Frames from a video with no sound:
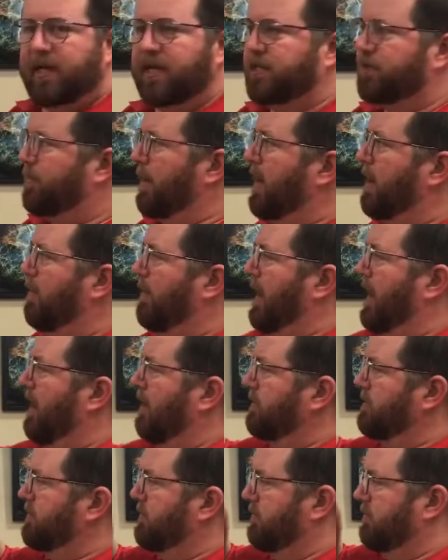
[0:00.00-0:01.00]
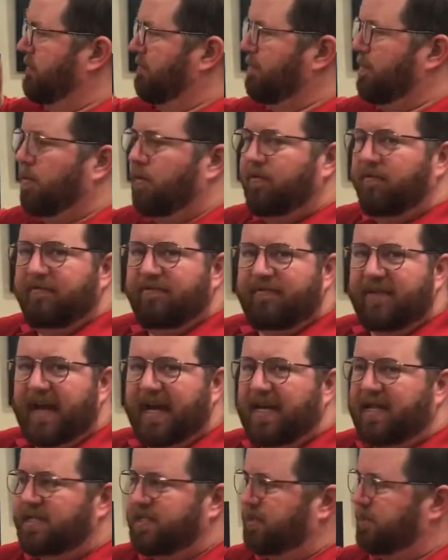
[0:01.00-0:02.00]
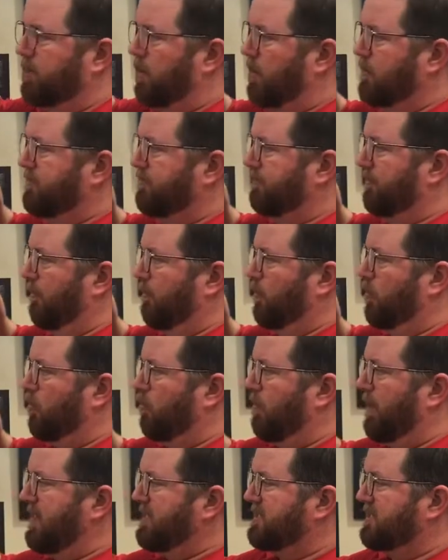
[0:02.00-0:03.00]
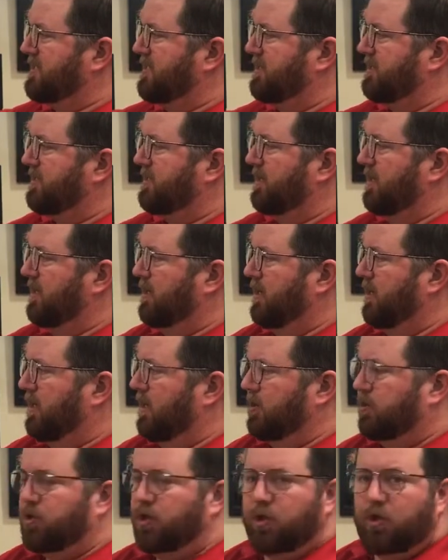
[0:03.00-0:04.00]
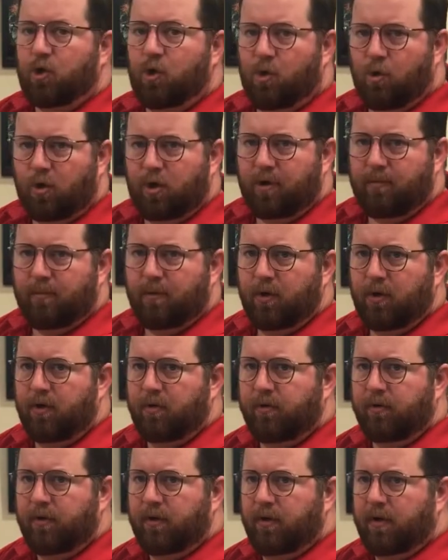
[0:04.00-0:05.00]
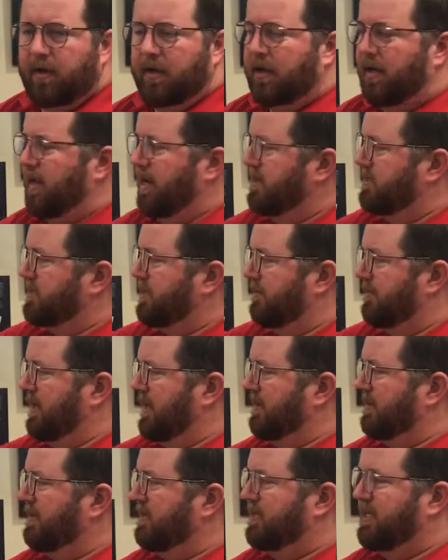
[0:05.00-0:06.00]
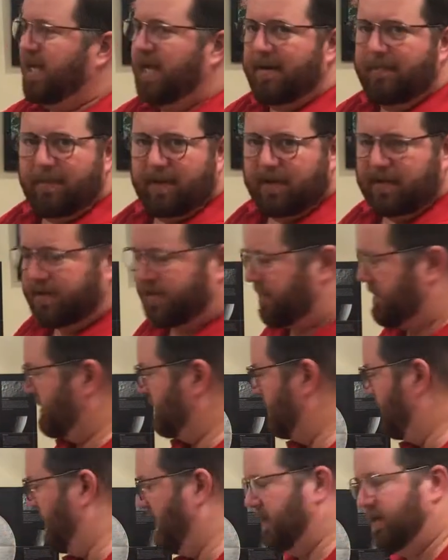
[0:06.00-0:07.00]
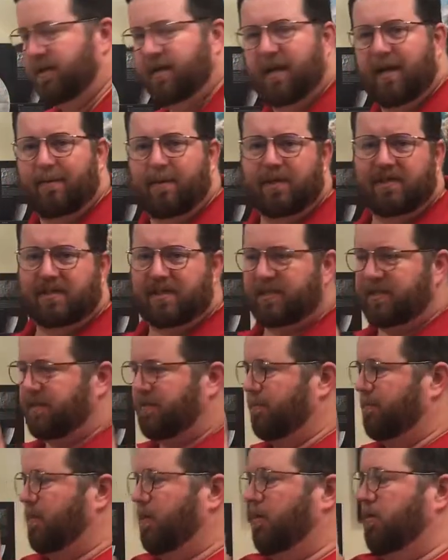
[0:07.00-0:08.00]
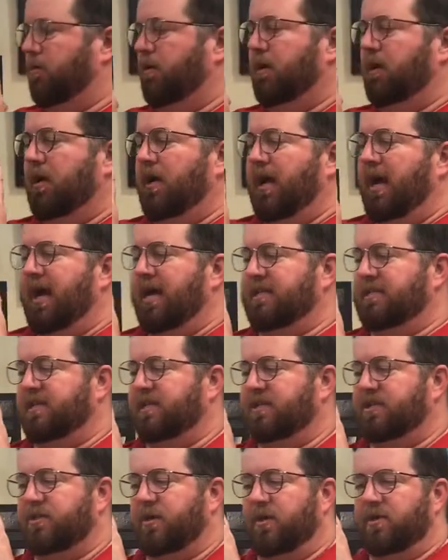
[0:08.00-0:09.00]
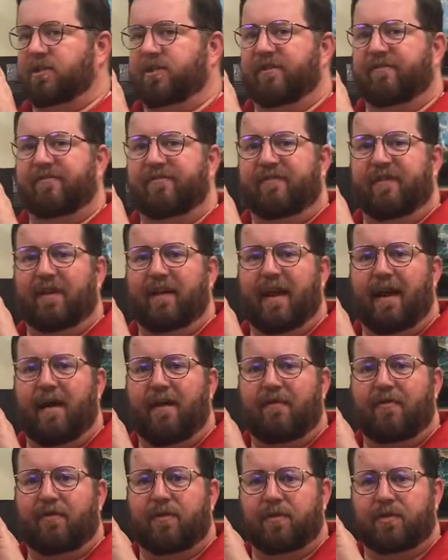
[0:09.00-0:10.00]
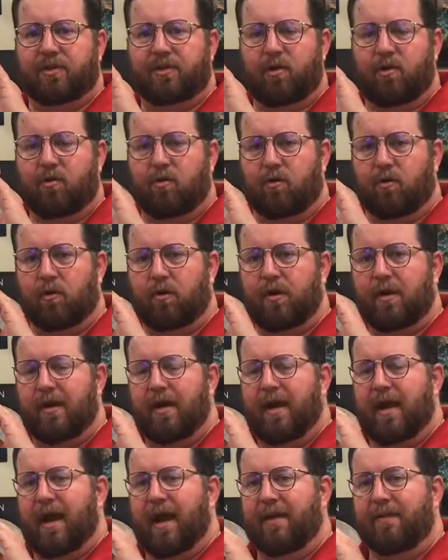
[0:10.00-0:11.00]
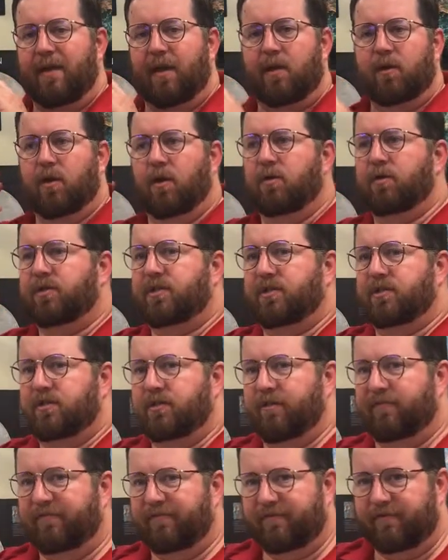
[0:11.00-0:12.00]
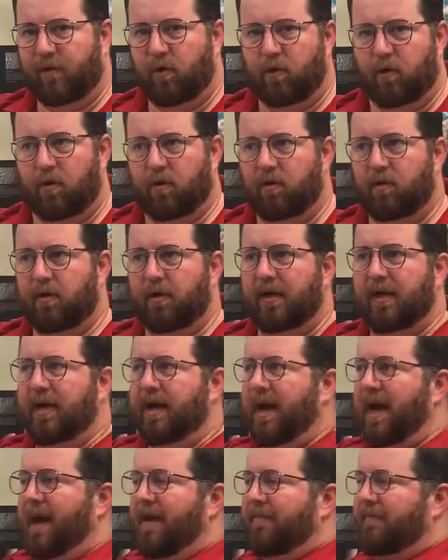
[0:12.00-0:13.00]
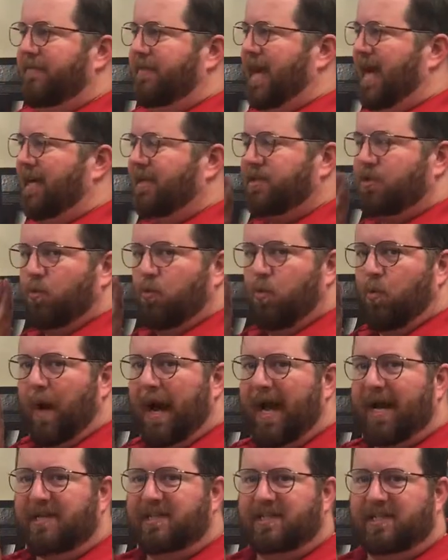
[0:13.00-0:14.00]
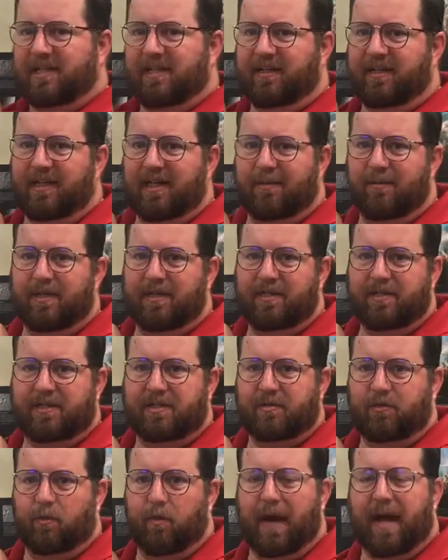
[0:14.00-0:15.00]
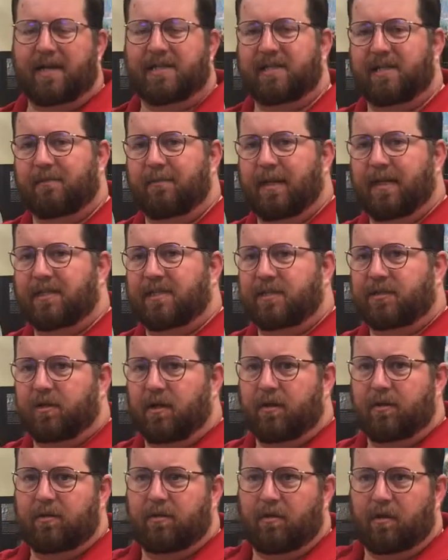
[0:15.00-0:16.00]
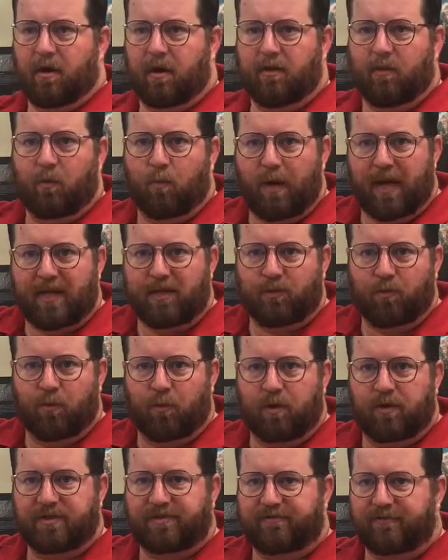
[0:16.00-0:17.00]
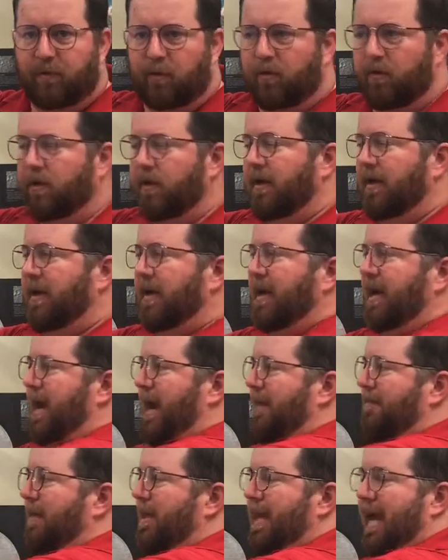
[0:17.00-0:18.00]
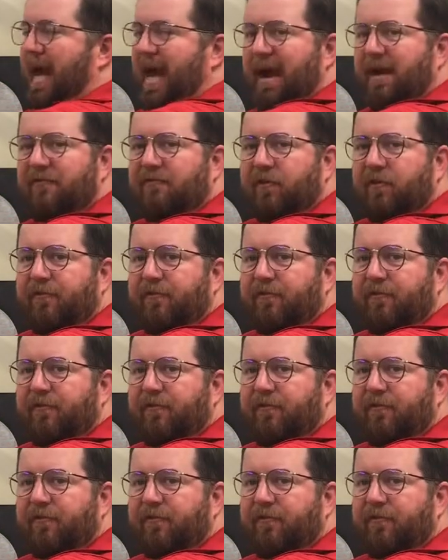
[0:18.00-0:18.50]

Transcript: its way around, the moon phase goes from crescent to quarter moon to then gibbous, and gibbous is the moon as it starts to fill out the circle, and then it goes to full, and that's waxing gibbous. Waxing means it's on the way towards full. And then after